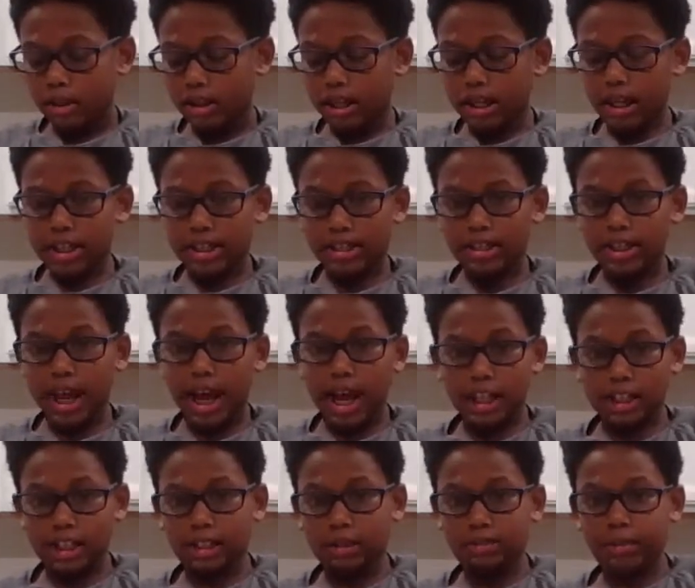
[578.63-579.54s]
get
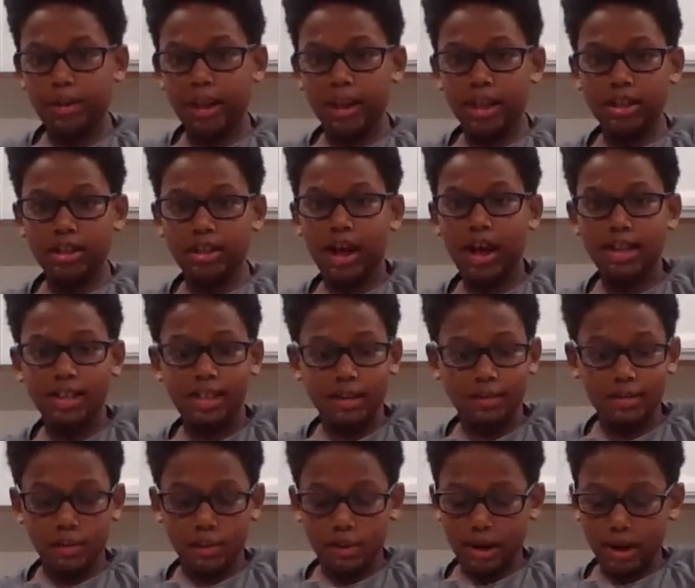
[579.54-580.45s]
spill sauce
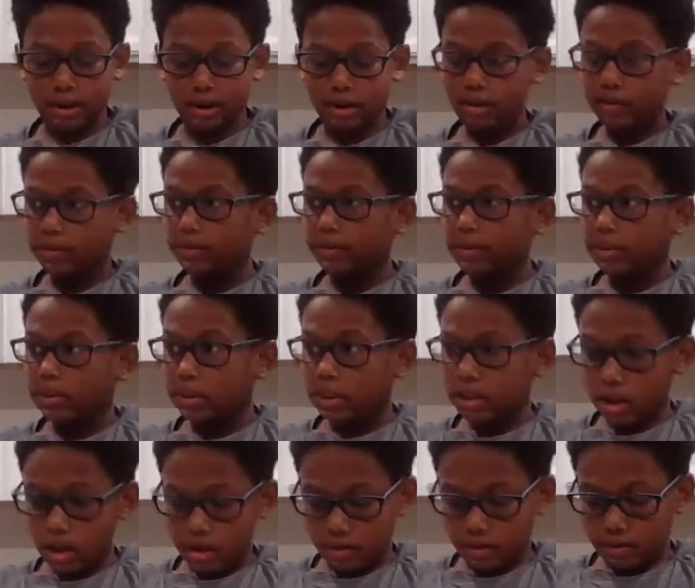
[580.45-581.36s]
everywhere.
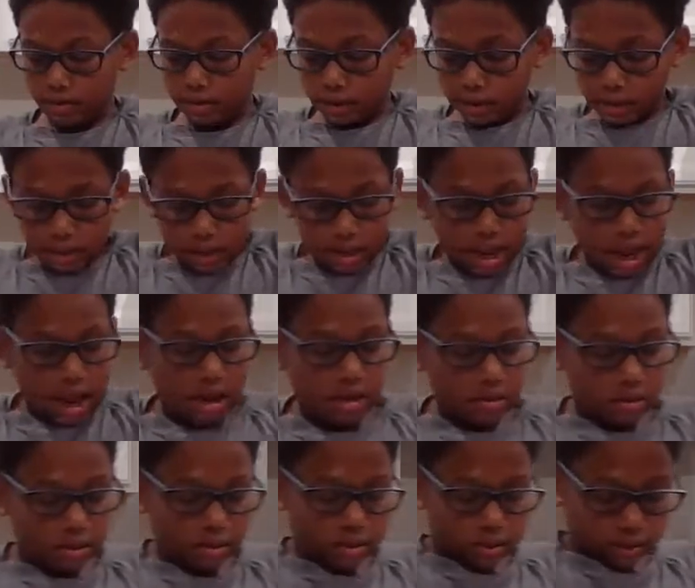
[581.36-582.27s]
So now
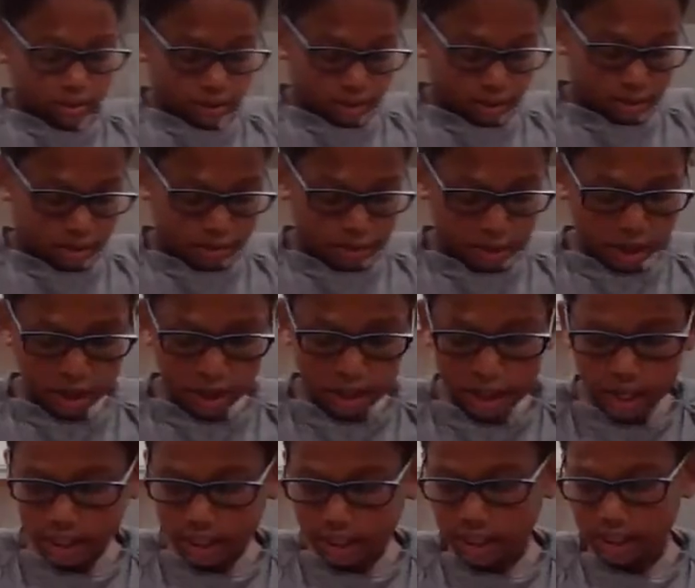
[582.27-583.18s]
put
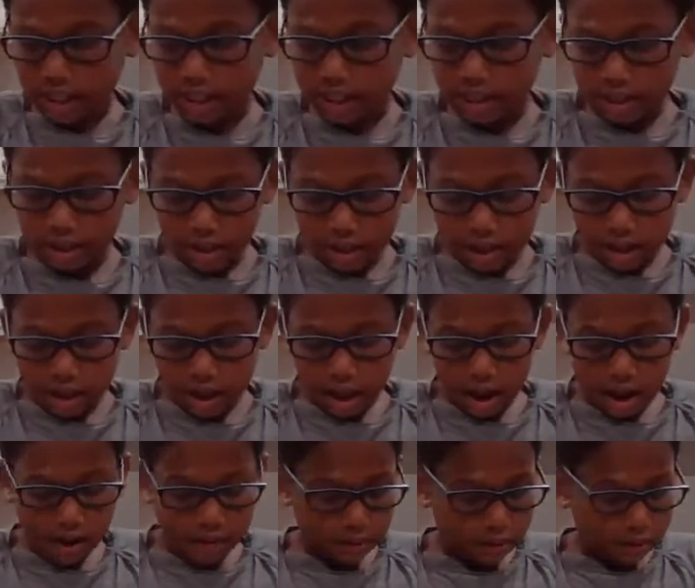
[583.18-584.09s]
this
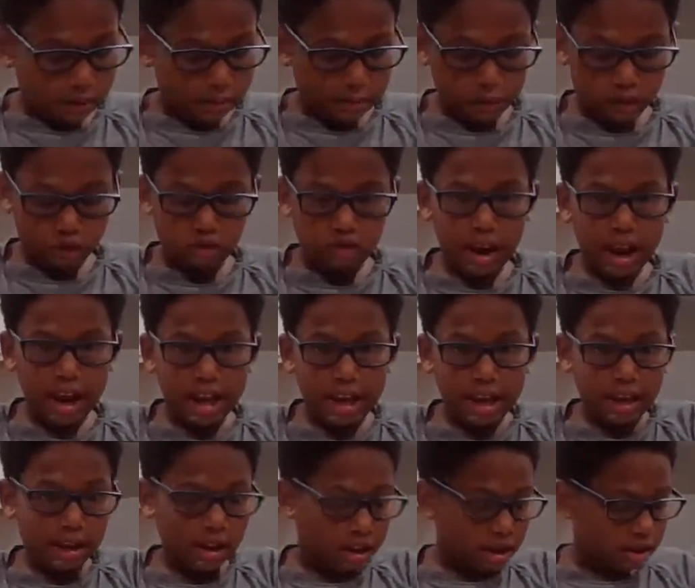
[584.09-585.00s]
on the
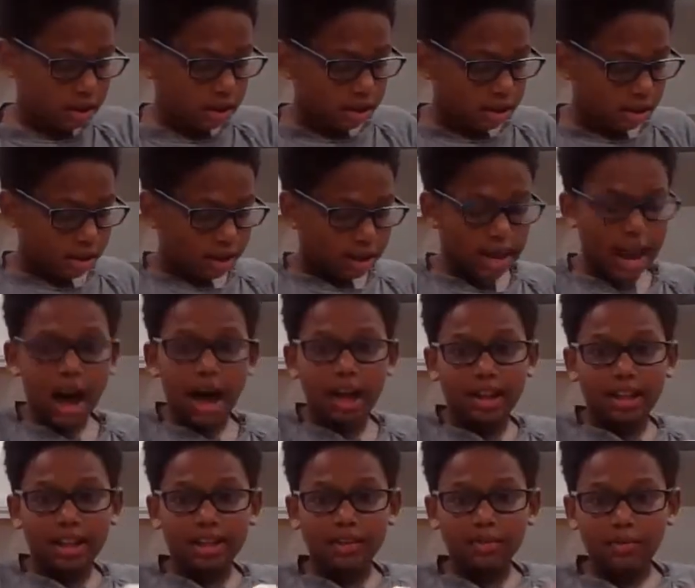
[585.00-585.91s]
tray.
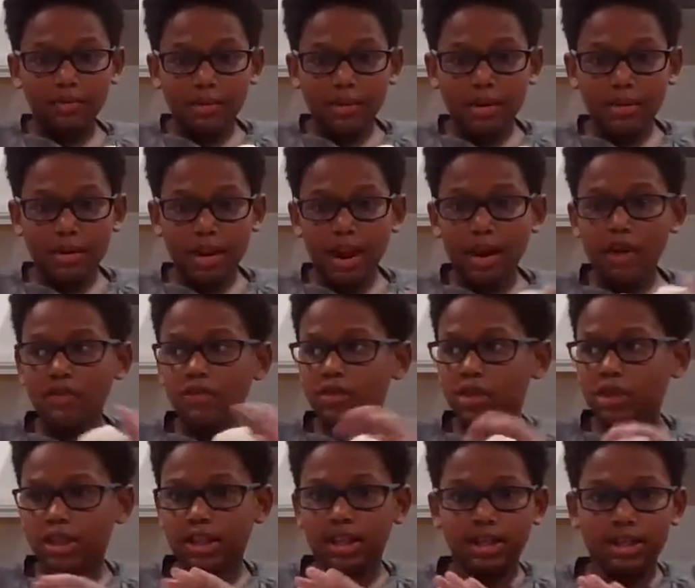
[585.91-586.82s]
Now
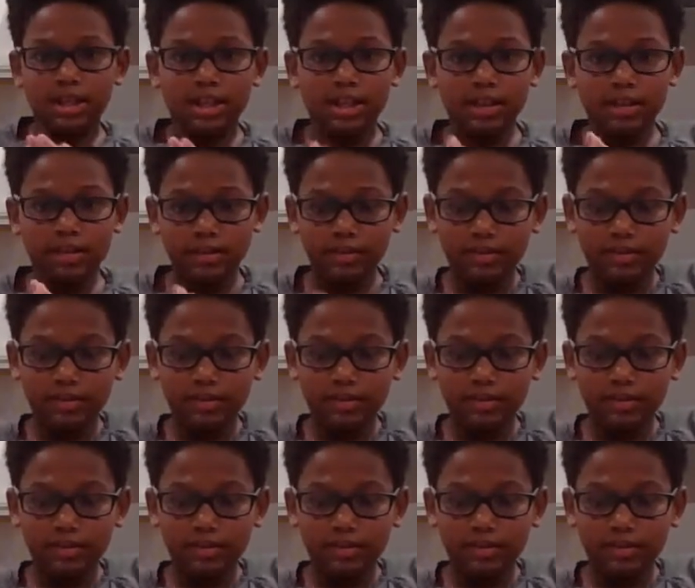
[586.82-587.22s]
for these.